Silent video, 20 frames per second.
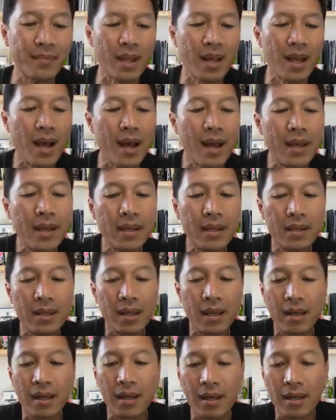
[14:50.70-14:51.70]
um,
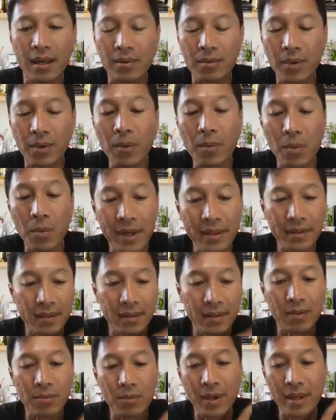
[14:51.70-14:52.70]
well,
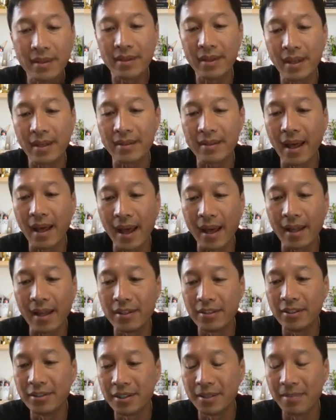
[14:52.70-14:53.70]
one thing that I
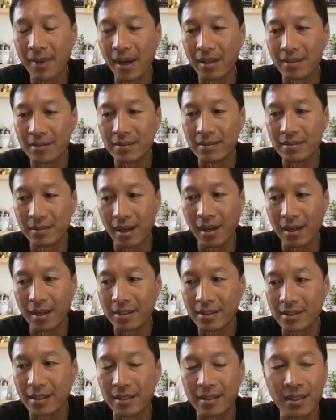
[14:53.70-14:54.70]
learned about
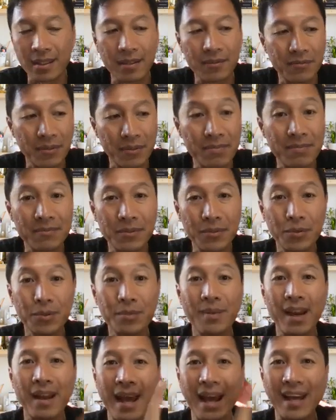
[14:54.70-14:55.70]
dogs from through
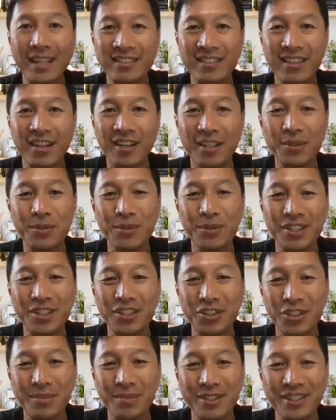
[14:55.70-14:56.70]
my last dog, who was a
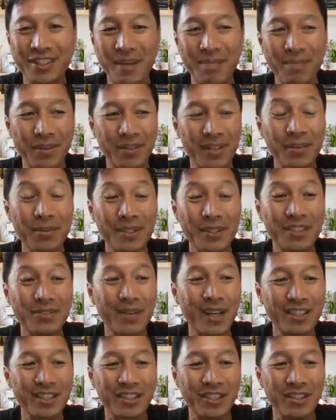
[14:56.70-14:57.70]
German Shepherd. He was a
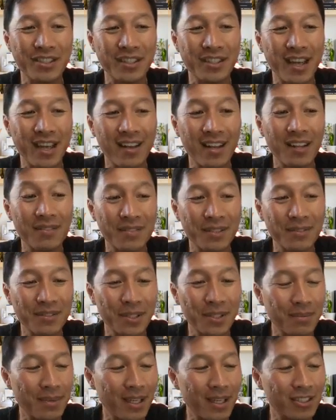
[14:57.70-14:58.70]
rescue, and I loved him
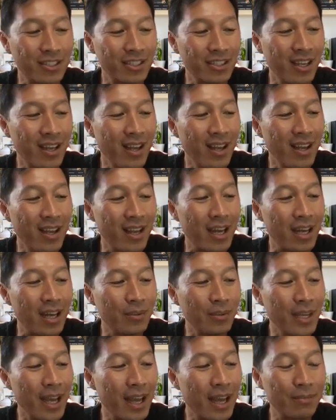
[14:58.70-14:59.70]
so much.
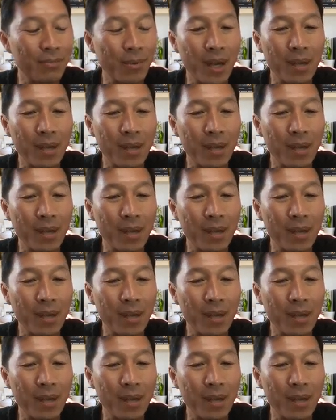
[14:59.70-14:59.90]
We had